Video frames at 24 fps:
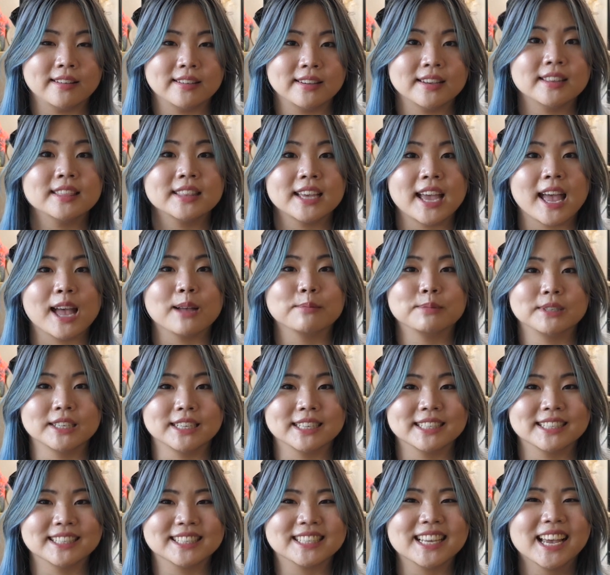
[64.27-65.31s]
in the
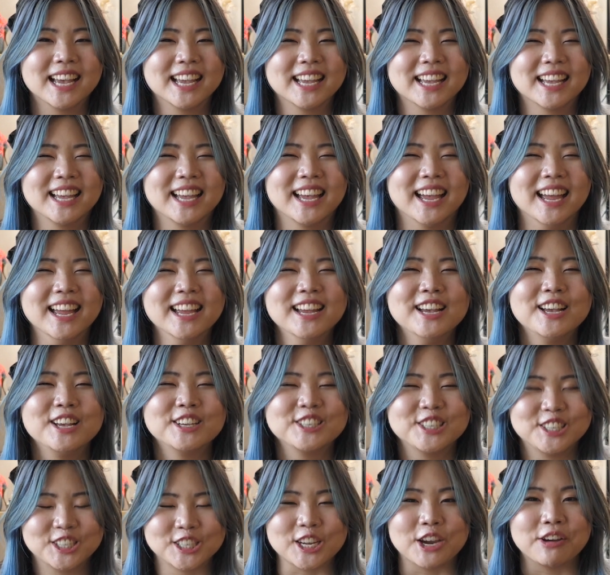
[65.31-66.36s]
Hamptons
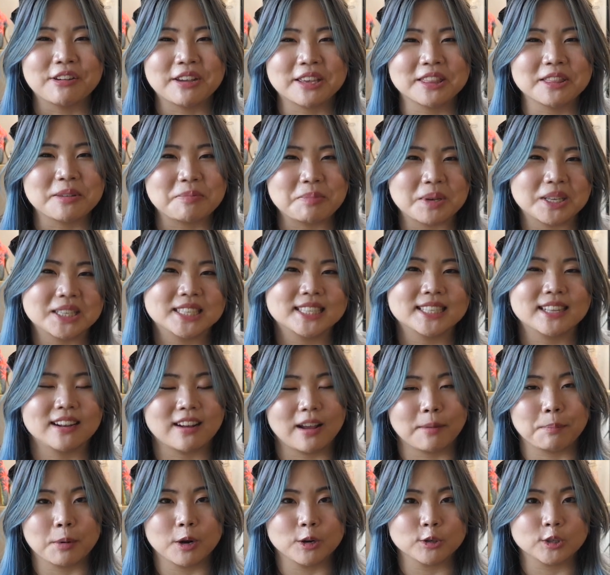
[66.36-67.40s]
sharing the bits that
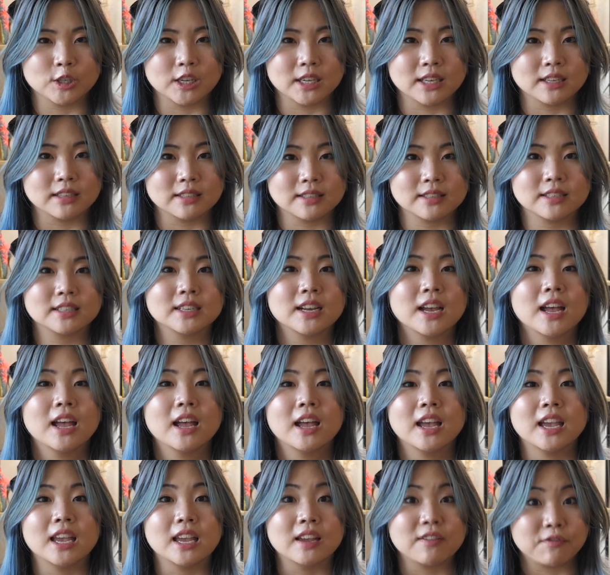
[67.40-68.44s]
I purchased
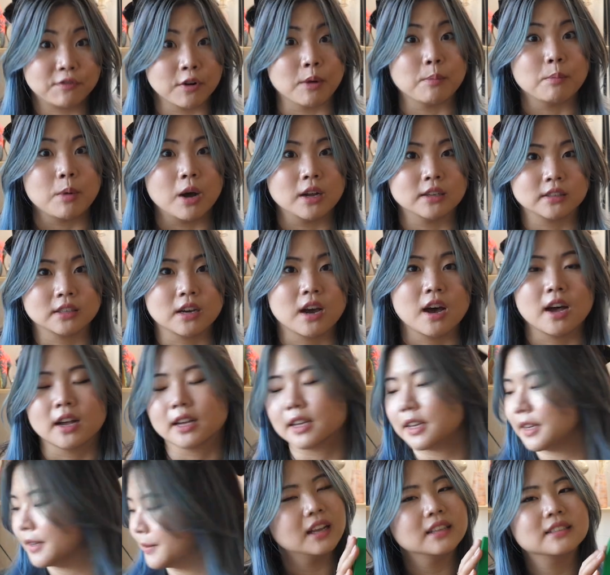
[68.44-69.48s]
from
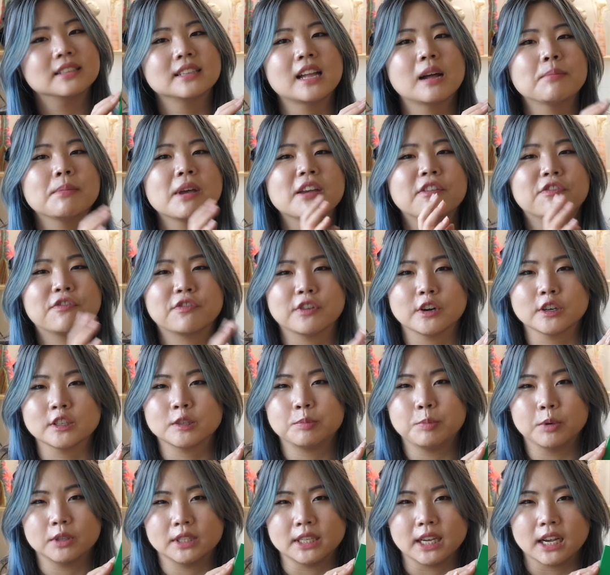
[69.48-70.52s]
Montauk. It's not my
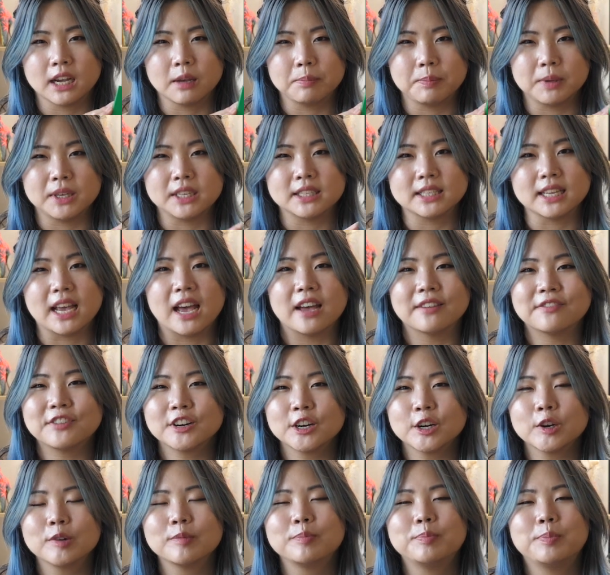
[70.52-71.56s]
first Bottega piece
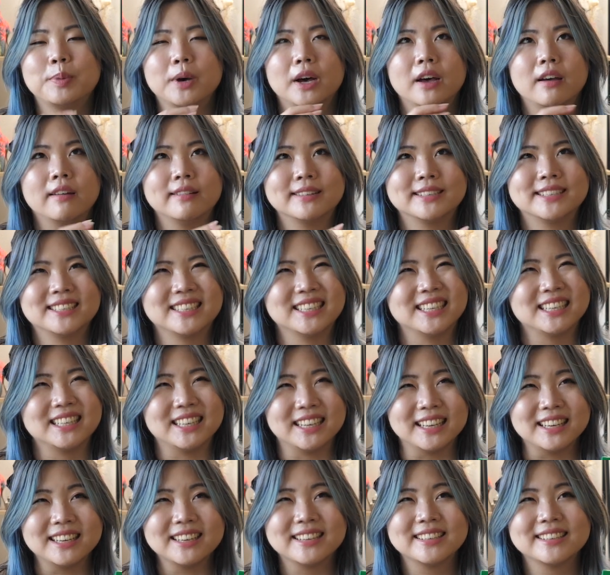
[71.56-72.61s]
ever, but it
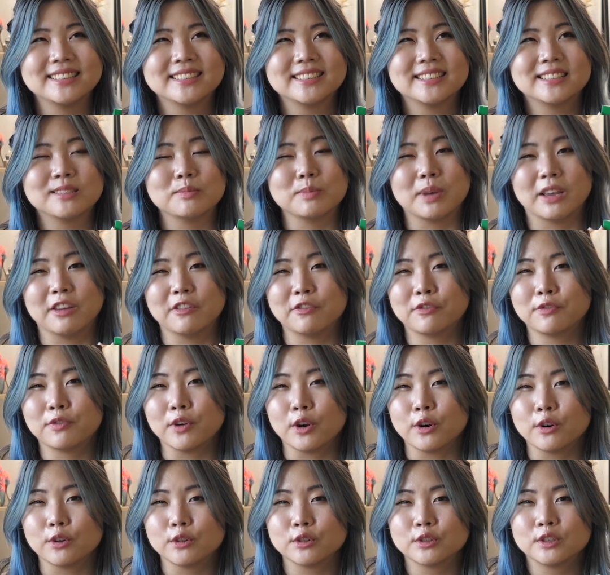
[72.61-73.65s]
is my
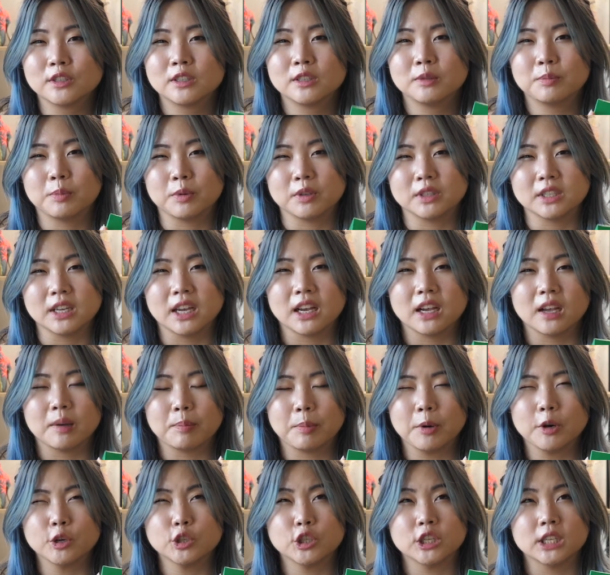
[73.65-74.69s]
first Bottega
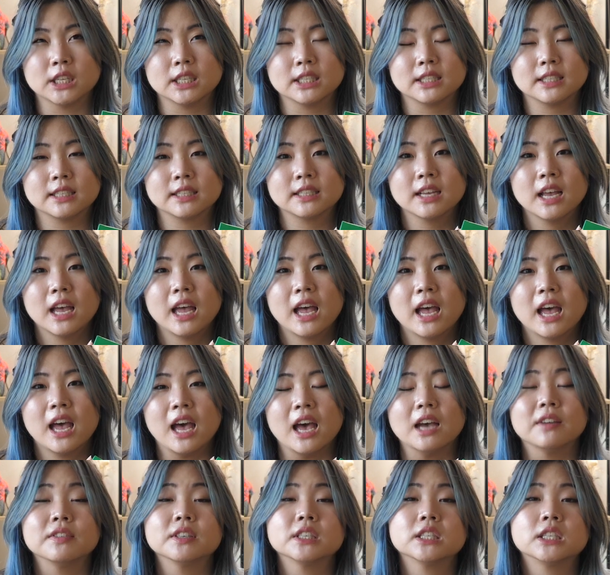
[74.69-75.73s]
purchase
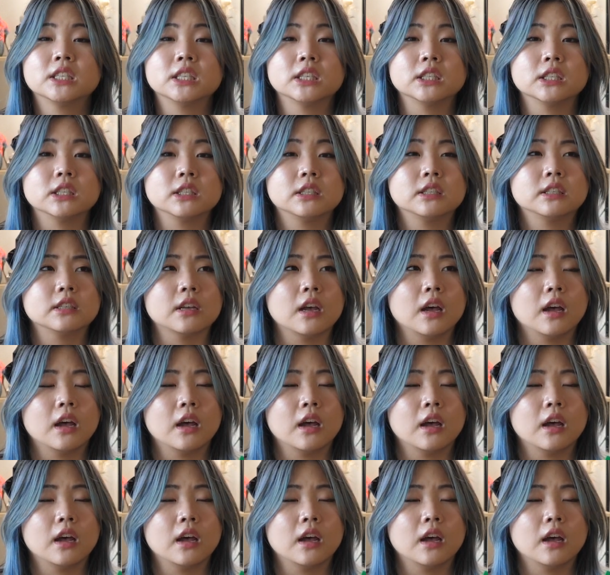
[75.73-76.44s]
ever since